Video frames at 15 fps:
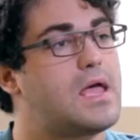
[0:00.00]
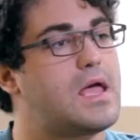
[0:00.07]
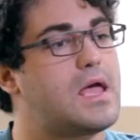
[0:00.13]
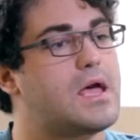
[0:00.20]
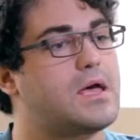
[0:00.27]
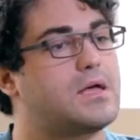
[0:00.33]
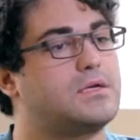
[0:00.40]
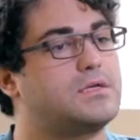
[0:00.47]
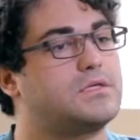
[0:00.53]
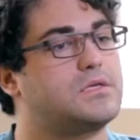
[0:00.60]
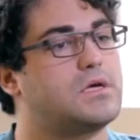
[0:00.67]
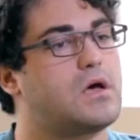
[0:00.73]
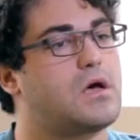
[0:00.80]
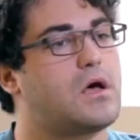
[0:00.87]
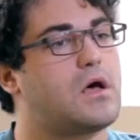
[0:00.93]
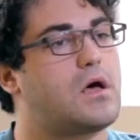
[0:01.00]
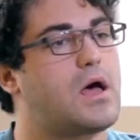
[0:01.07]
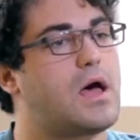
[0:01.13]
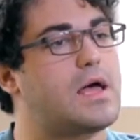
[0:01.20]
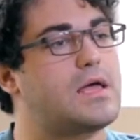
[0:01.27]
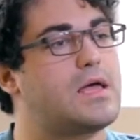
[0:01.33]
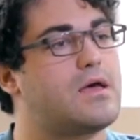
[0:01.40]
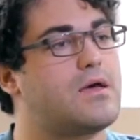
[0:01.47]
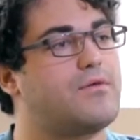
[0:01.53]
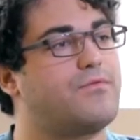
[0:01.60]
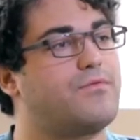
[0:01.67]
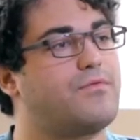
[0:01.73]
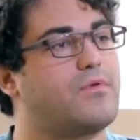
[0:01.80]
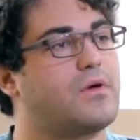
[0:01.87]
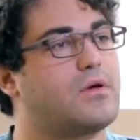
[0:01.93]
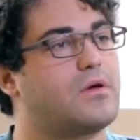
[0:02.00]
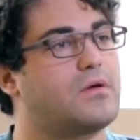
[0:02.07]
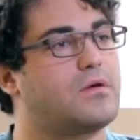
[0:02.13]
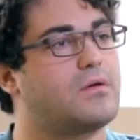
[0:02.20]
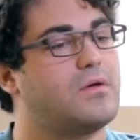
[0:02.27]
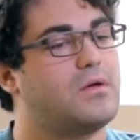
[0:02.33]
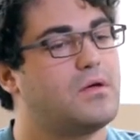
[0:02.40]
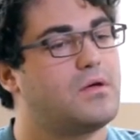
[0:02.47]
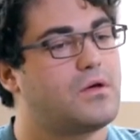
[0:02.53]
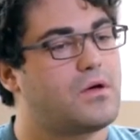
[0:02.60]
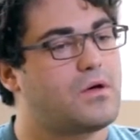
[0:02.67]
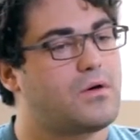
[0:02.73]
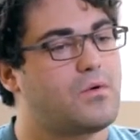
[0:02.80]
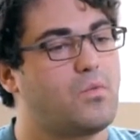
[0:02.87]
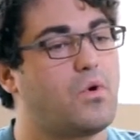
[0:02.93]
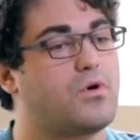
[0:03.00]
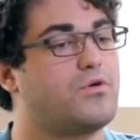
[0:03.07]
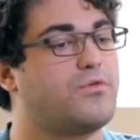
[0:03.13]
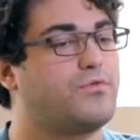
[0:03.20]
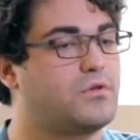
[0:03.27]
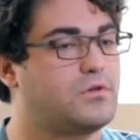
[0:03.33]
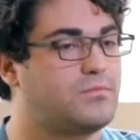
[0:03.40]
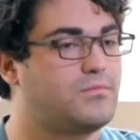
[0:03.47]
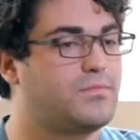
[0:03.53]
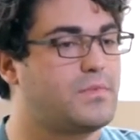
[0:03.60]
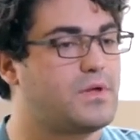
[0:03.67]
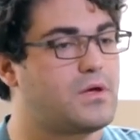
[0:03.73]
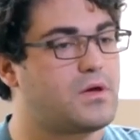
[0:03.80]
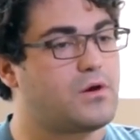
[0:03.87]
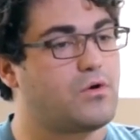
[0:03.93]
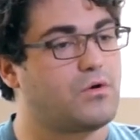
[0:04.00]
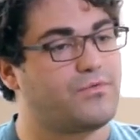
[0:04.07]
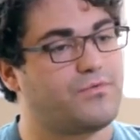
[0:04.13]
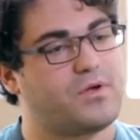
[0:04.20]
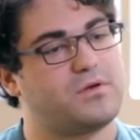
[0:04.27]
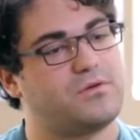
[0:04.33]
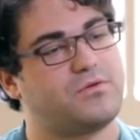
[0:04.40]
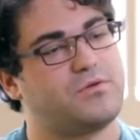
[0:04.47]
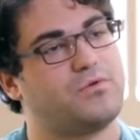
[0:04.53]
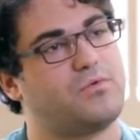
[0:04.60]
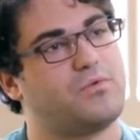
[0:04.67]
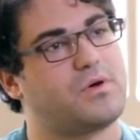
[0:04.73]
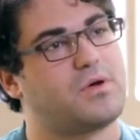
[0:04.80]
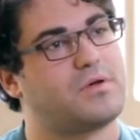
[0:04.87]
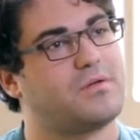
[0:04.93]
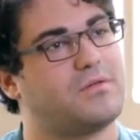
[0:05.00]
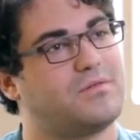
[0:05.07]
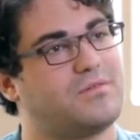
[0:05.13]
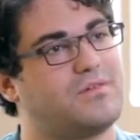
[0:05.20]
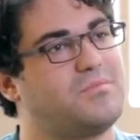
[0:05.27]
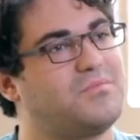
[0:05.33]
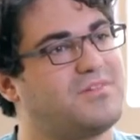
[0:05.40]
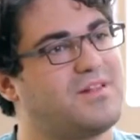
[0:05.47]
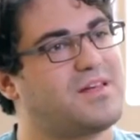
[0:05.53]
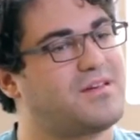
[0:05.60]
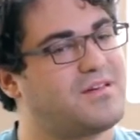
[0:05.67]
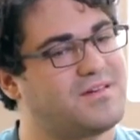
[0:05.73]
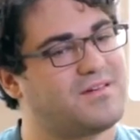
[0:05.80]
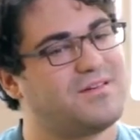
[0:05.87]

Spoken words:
And I have a wonderful girlfriend who seems like